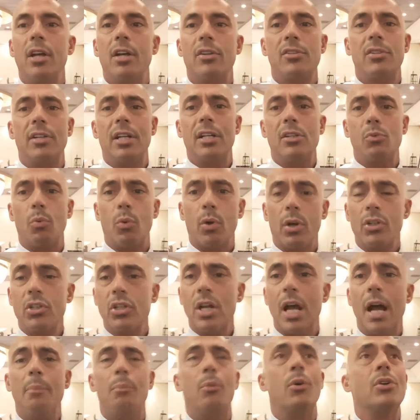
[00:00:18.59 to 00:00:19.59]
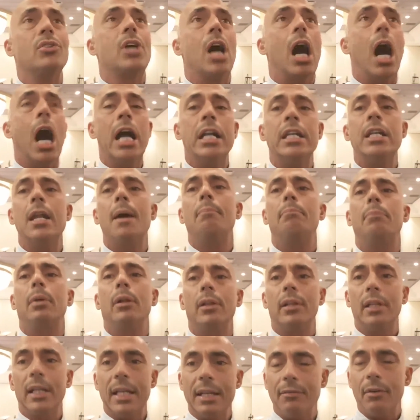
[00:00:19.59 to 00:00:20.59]
yesterday's workshop was
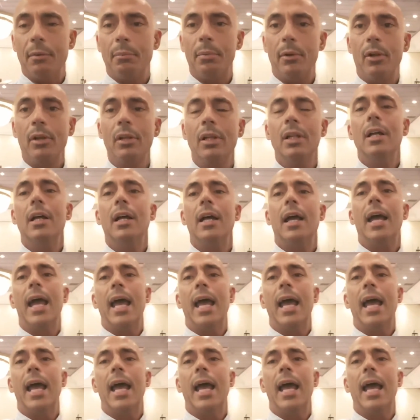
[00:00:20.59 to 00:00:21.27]
unbelievable,